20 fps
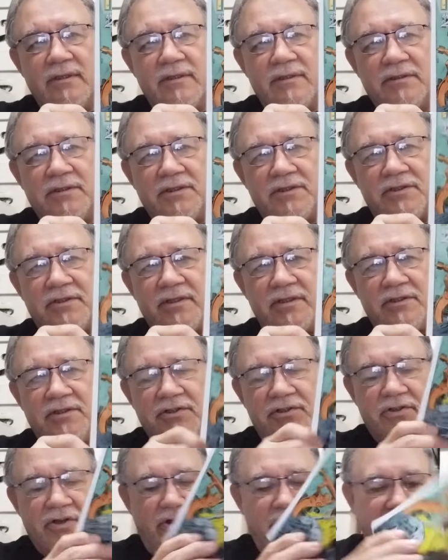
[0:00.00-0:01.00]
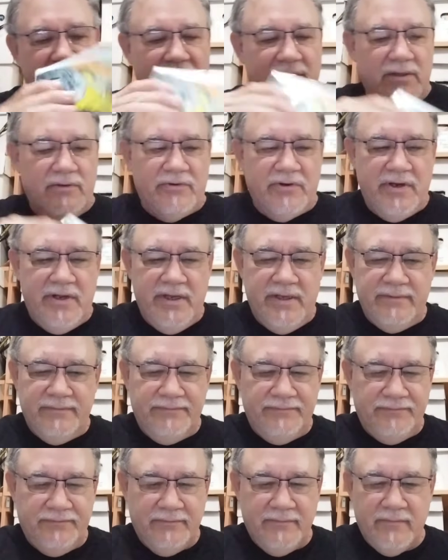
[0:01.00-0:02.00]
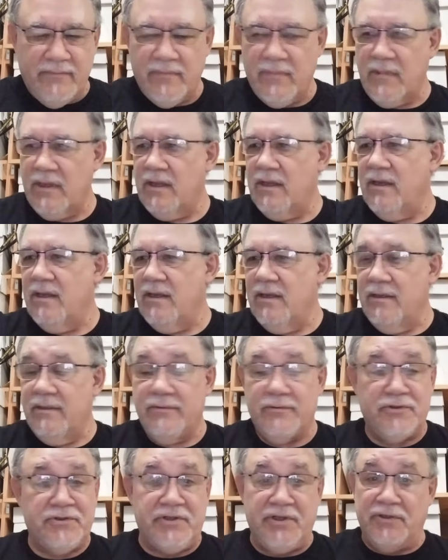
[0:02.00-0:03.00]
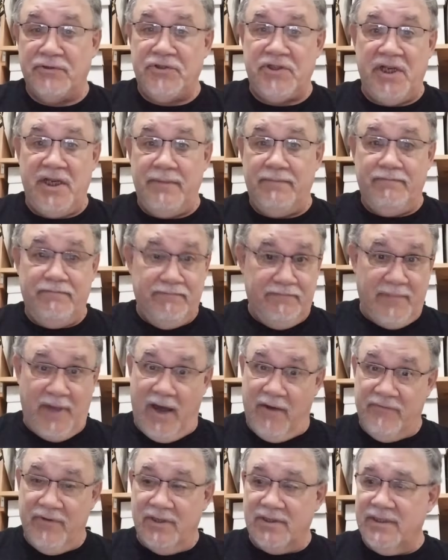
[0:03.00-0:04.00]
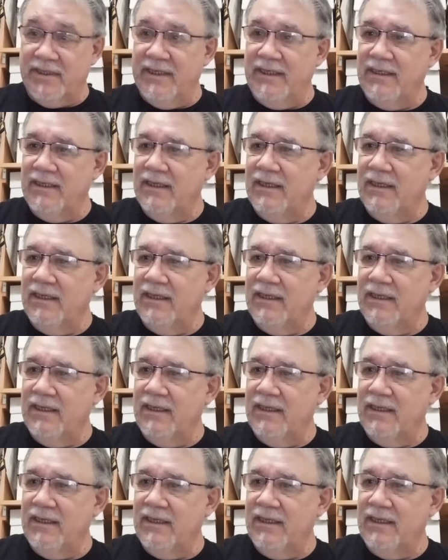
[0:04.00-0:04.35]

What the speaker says: Just a great little run. Still cheap, obviously.